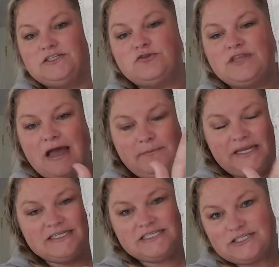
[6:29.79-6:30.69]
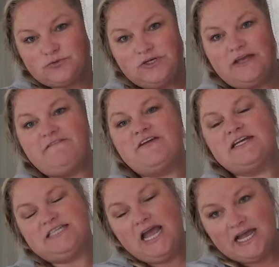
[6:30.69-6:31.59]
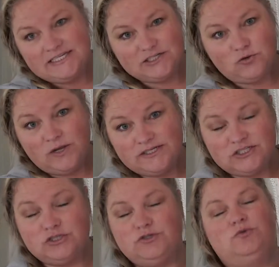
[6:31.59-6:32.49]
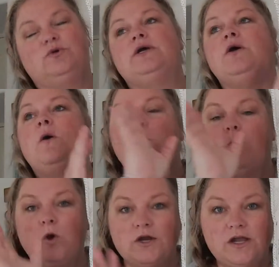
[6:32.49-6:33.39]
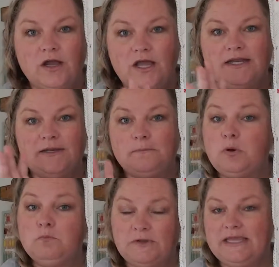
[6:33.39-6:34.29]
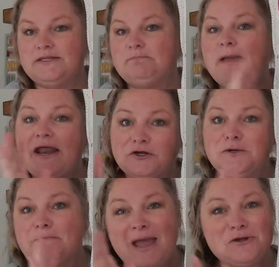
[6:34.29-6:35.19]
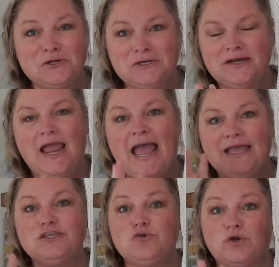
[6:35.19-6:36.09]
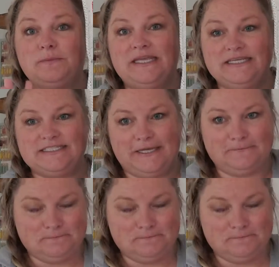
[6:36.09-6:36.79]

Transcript: So that makes this one a fantastic one to work on and get better and better at your piecing.